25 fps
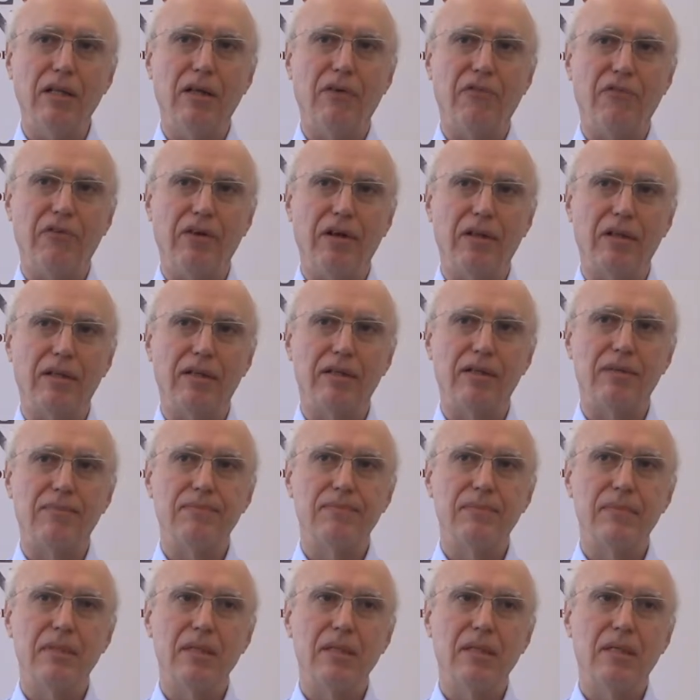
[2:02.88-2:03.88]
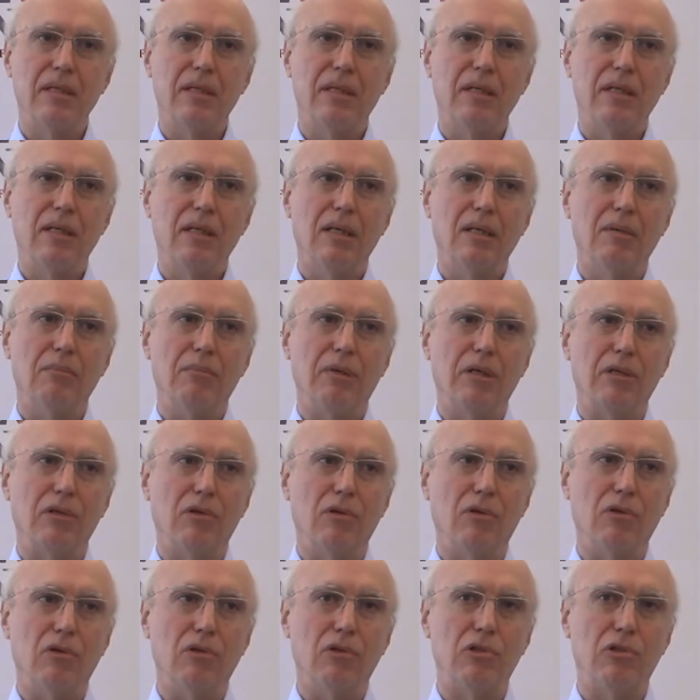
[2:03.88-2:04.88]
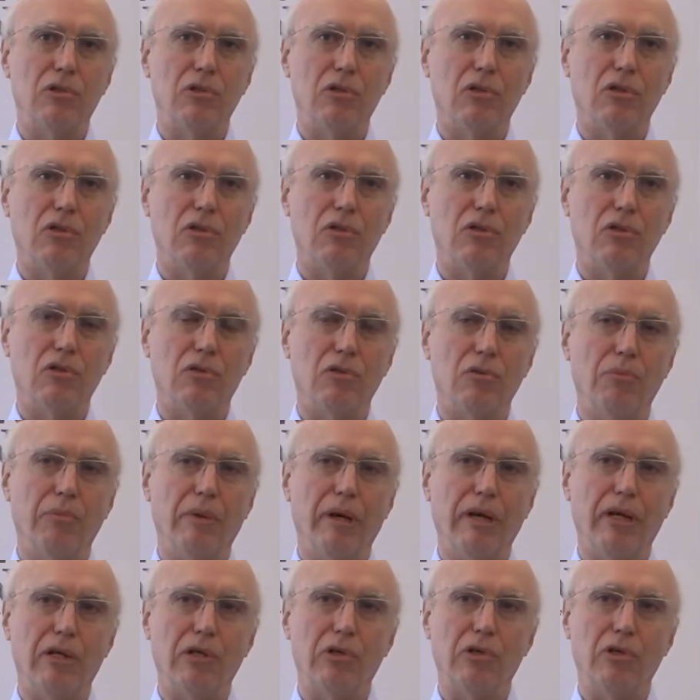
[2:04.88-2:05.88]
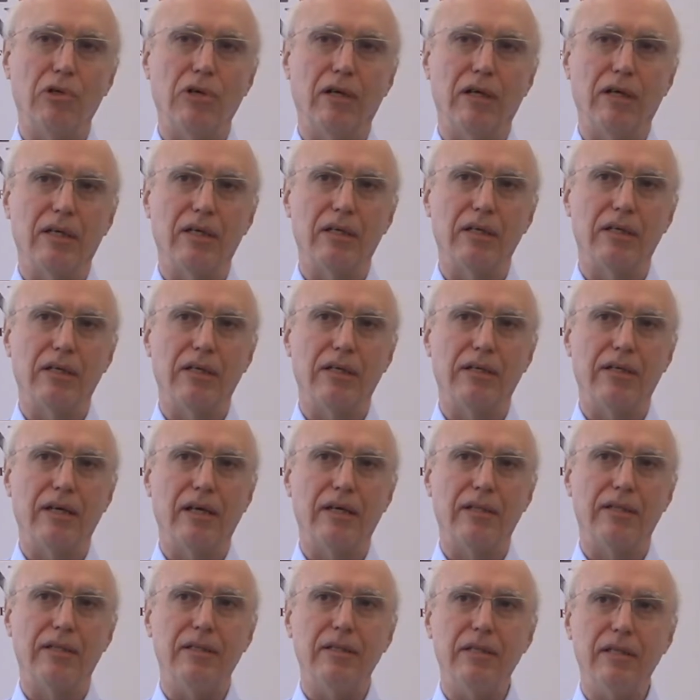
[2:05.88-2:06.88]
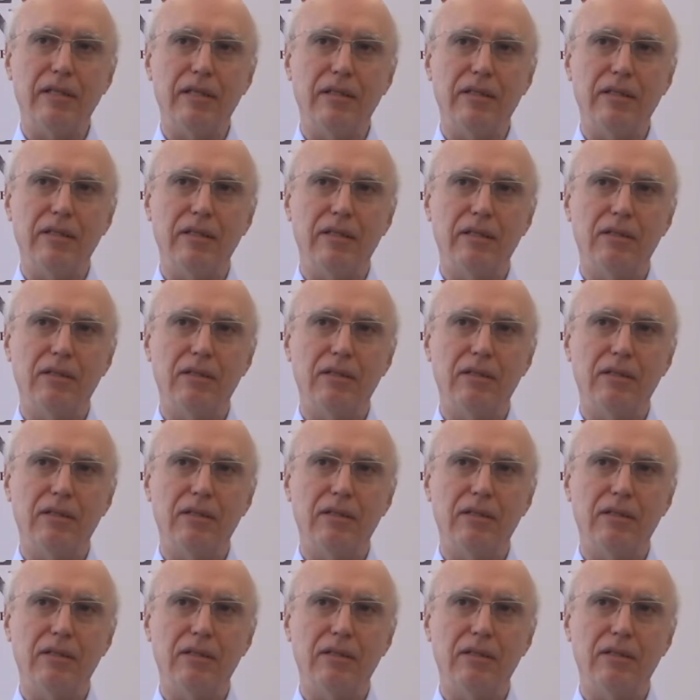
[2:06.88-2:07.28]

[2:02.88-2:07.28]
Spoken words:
the field, but also to make sure that that need